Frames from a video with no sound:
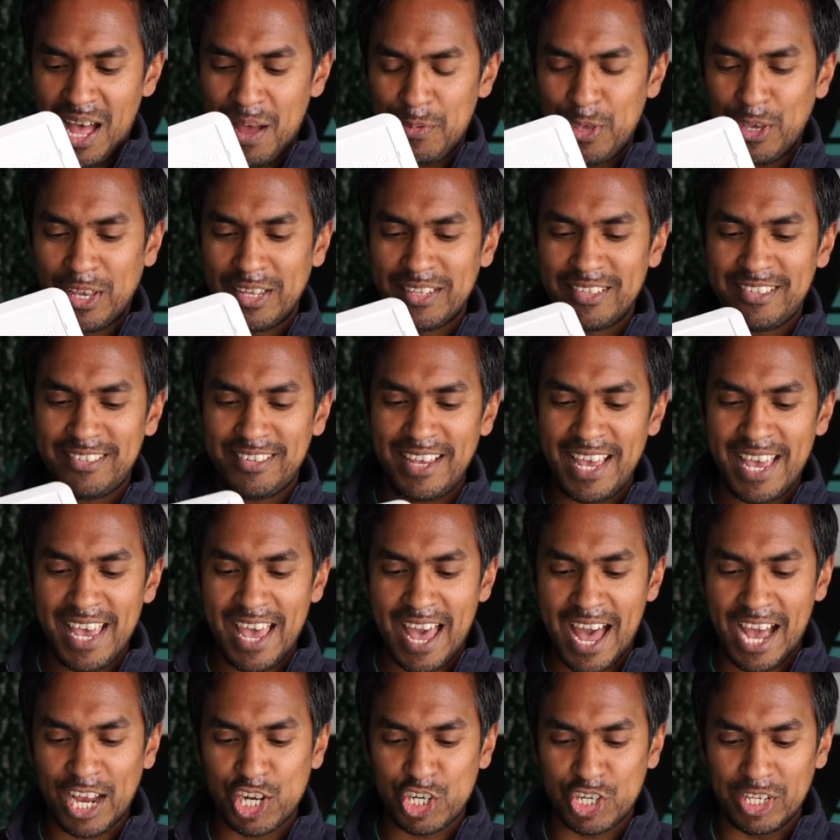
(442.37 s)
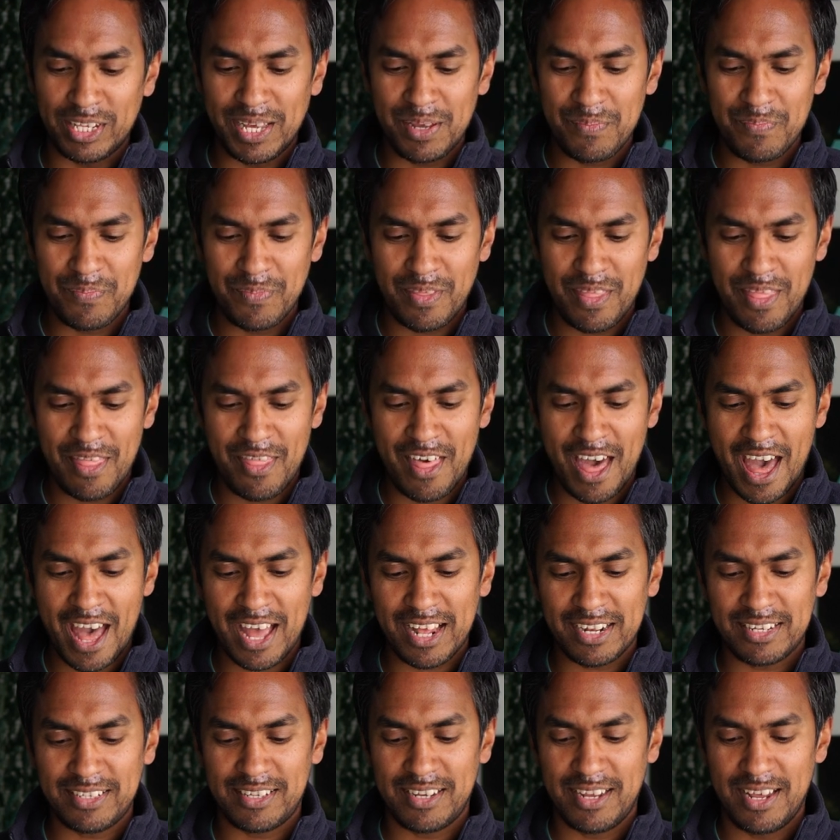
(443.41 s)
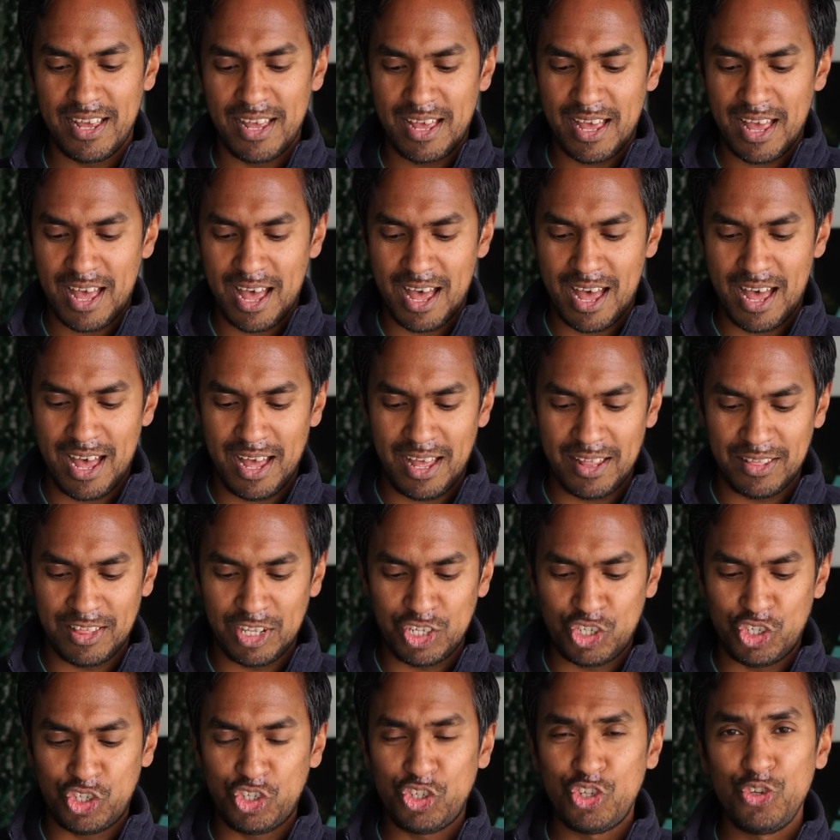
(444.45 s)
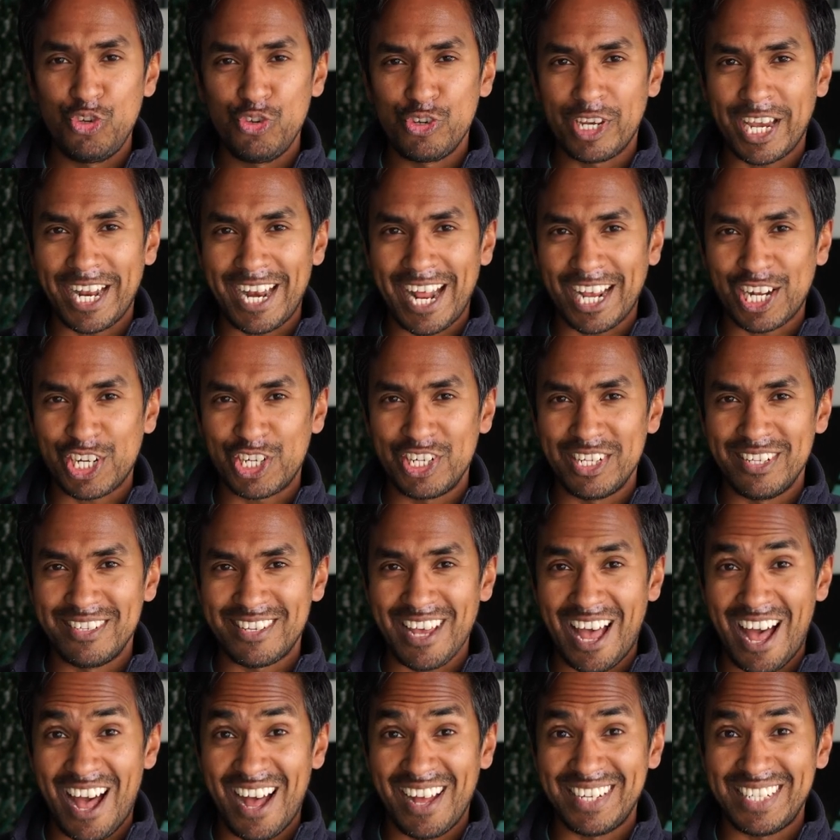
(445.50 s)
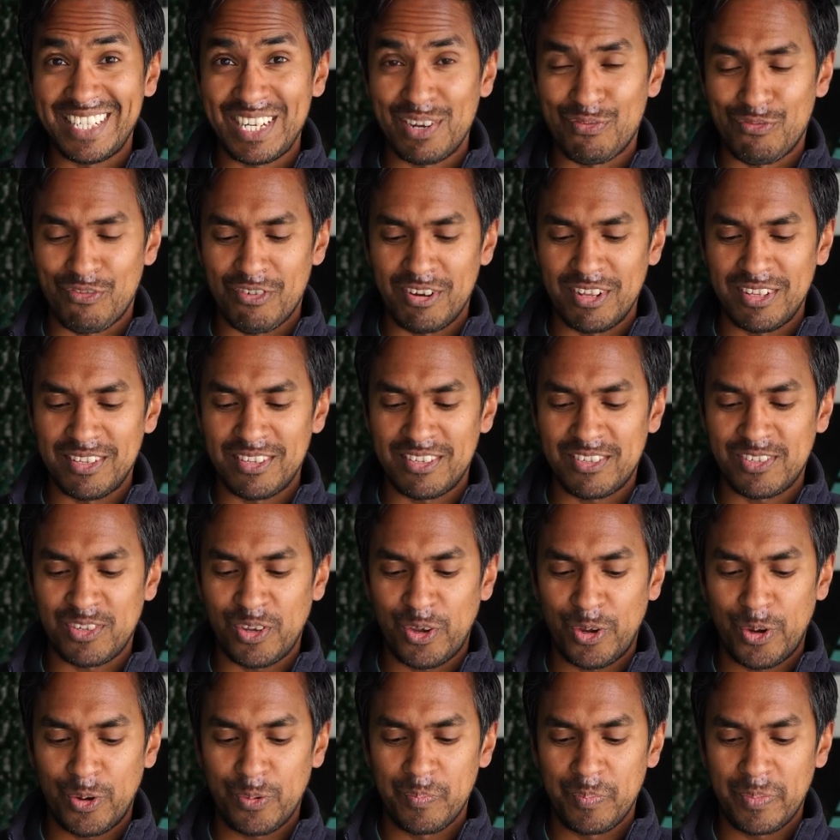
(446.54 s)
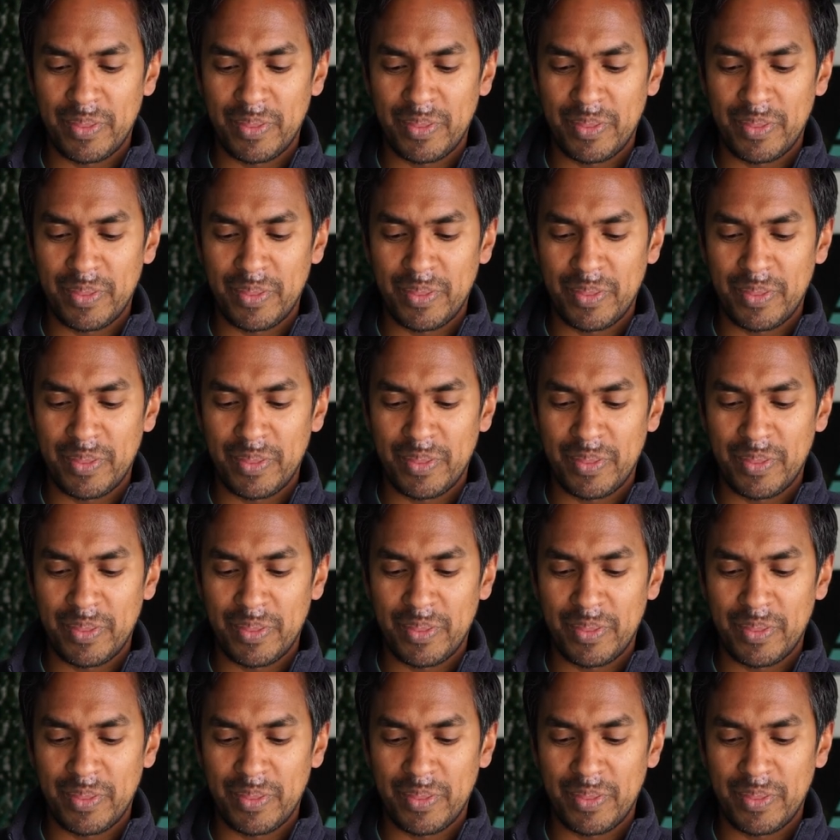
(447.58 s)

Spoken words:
you can see actually that the two connections are different, so